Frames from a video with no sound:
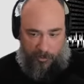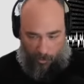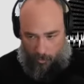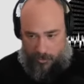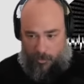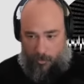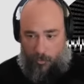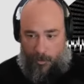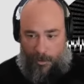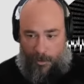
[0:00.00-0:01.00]
the old school
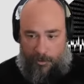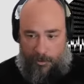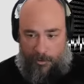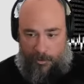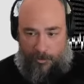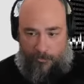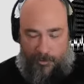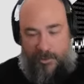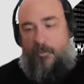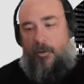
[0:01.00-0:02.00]
way,
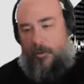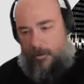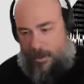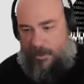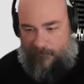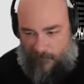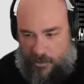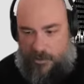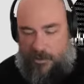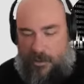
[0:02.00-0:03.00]
but then we will come back and
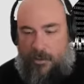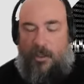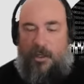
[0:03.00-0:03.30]
fix it.